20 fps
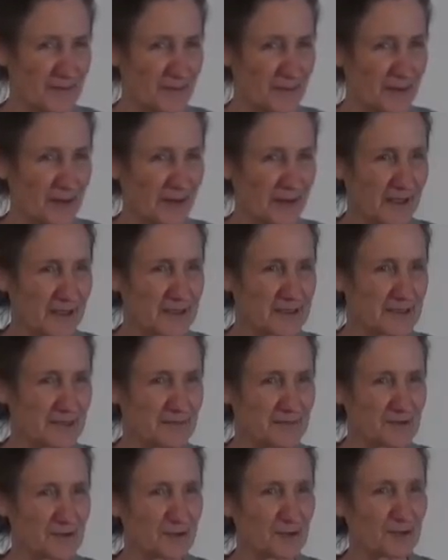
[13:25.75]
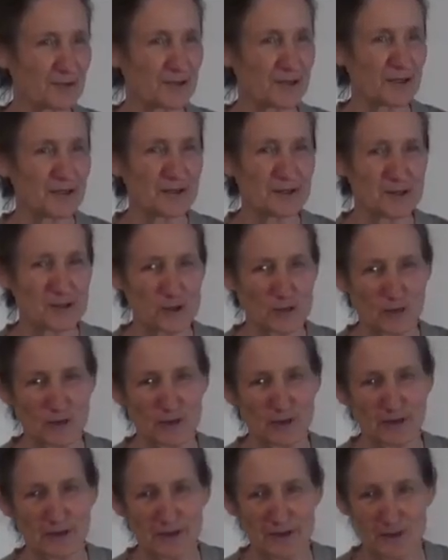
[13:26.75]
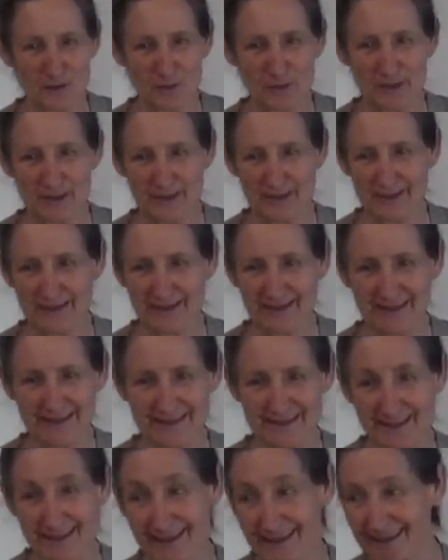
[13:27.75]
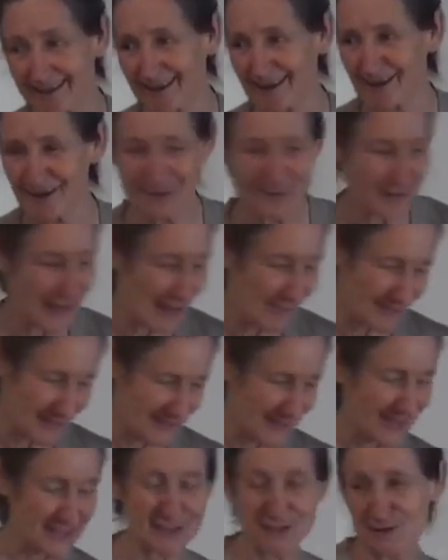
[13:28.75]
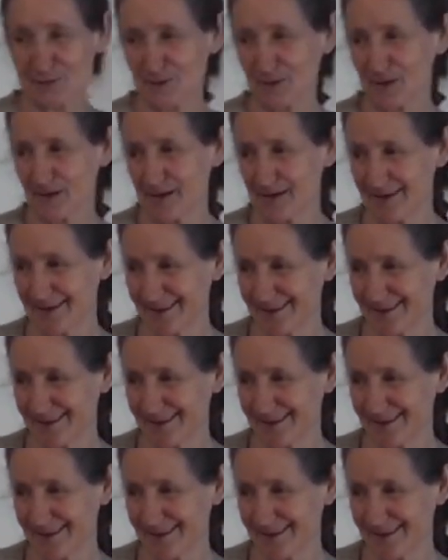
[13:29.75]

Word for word: But I guess if children are used to a lot of sweet things, I don't know, you'll have a taste tomorrow.